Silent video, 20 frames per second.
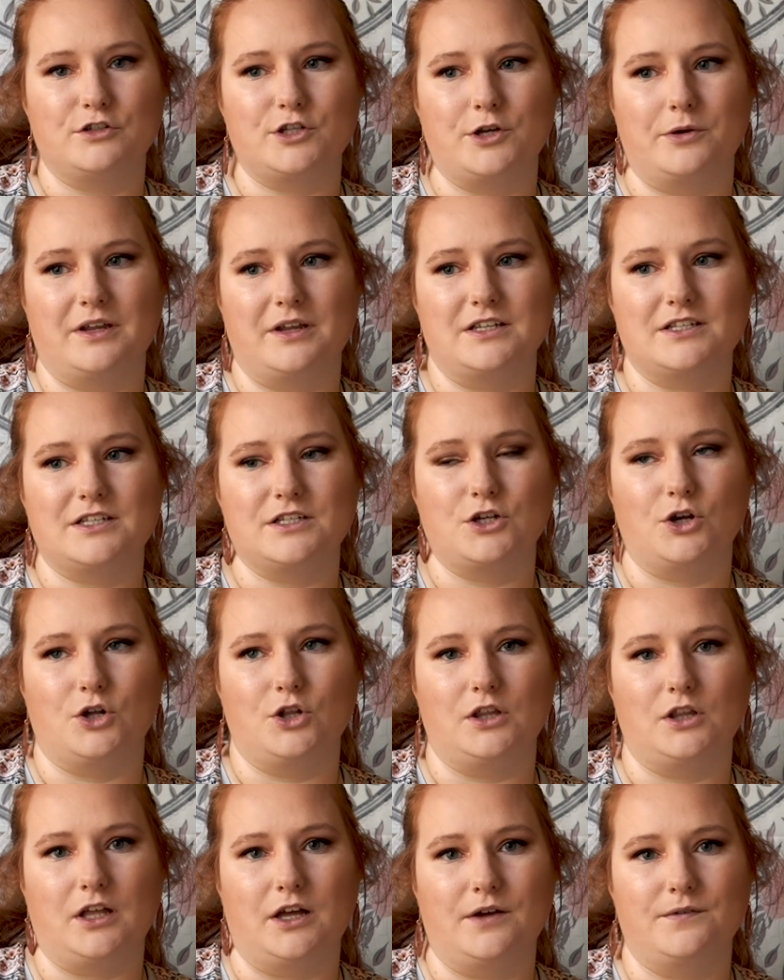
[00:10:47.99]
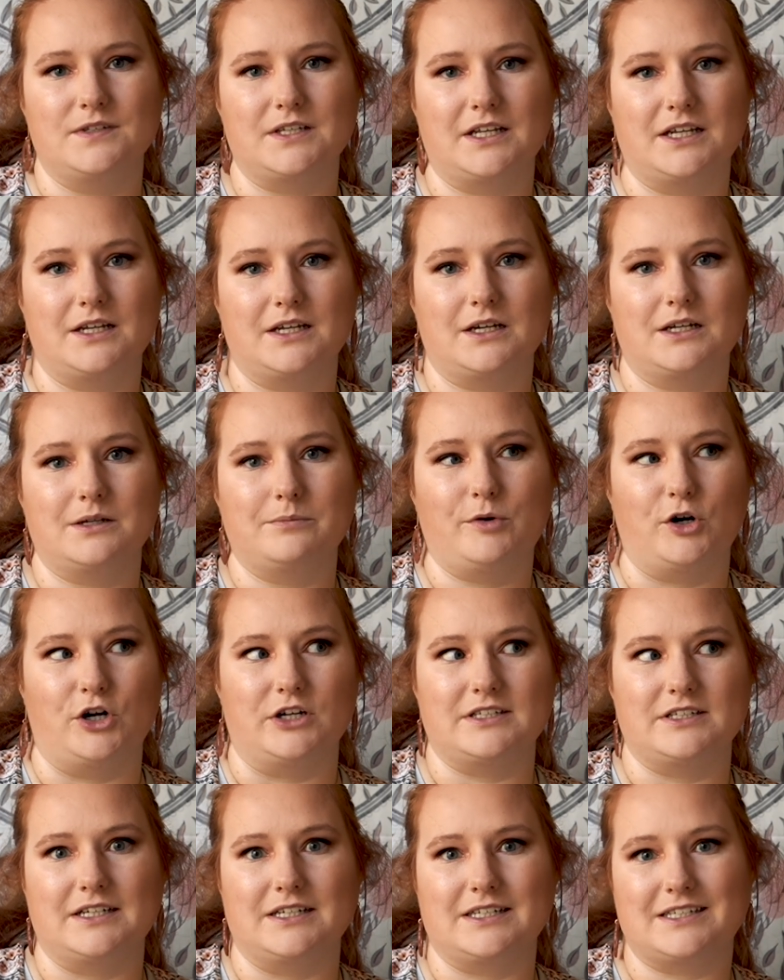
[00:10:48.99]
so he still loves like
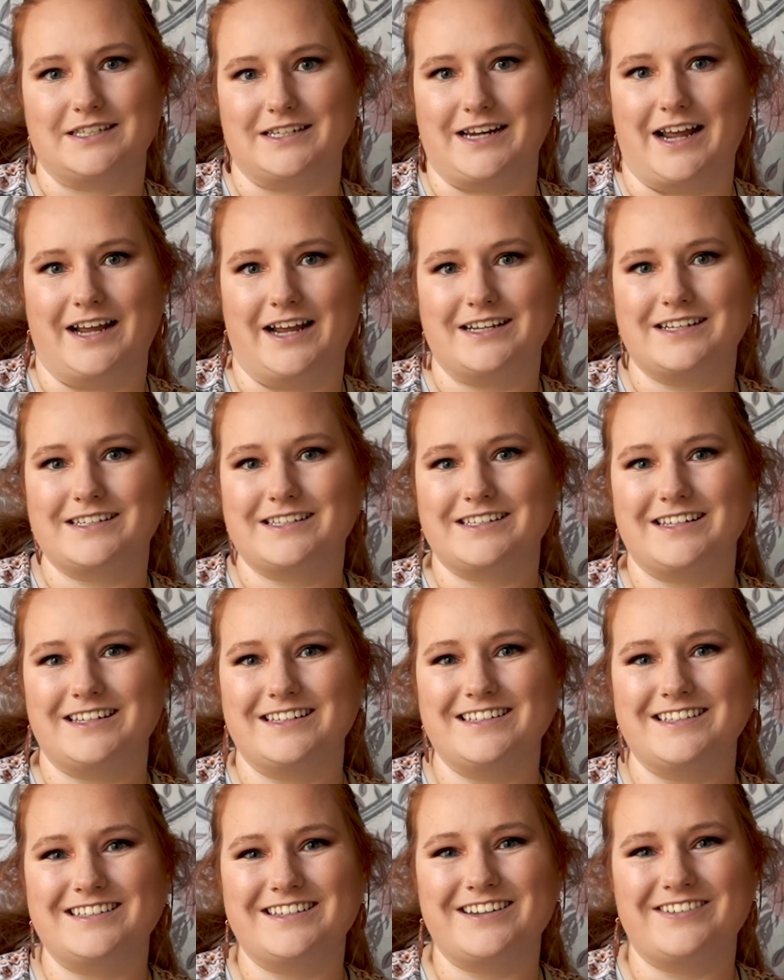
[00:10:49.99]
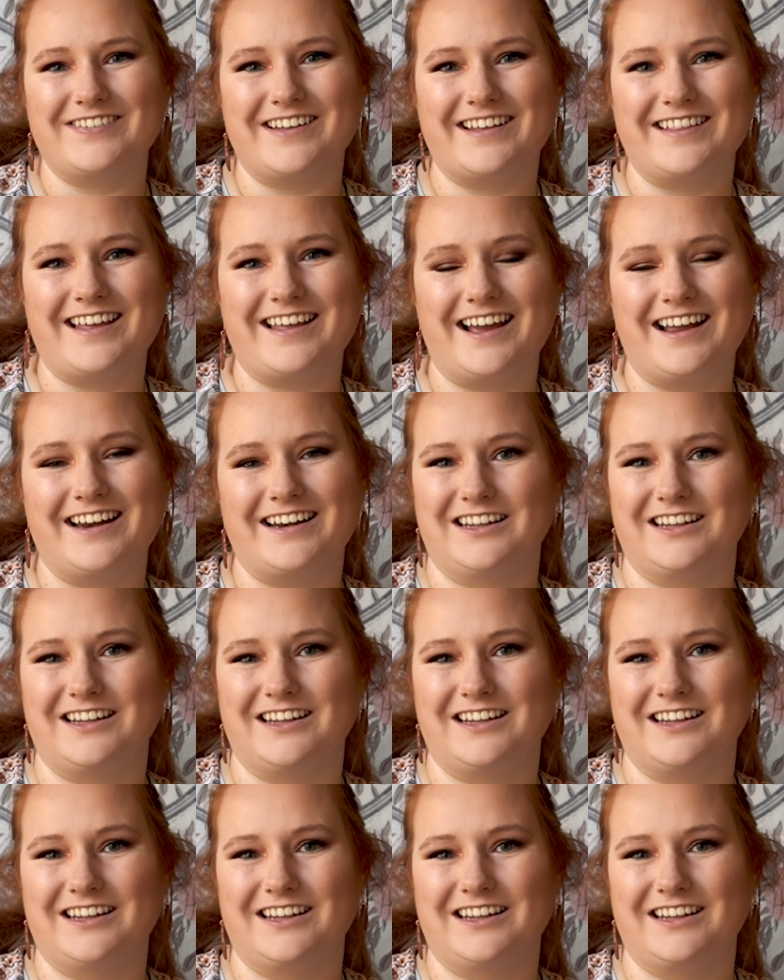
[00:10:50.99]
processed snacks and stuff like that,